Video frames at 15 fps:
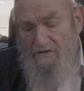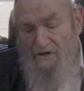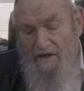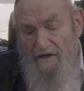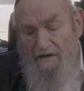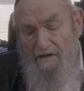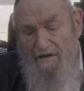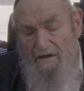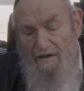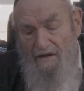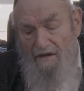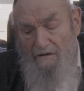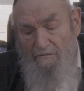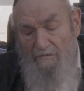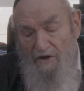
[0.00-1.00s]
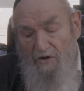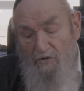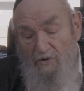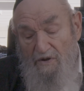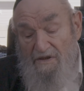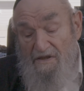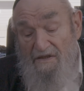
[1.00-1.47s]
say,
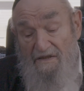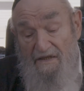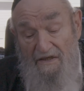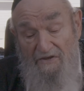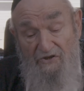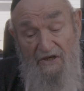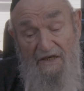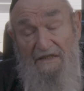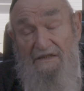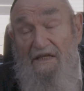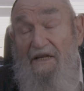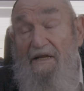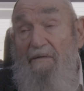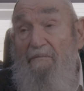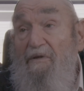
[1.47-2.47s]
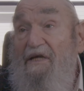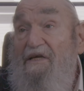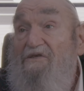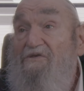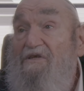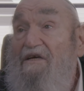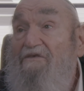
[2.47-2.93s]
because it says she got the name
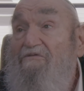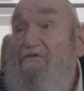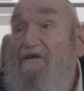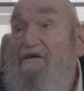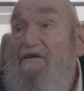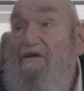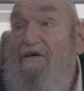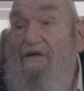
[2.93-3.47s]
last Sadra.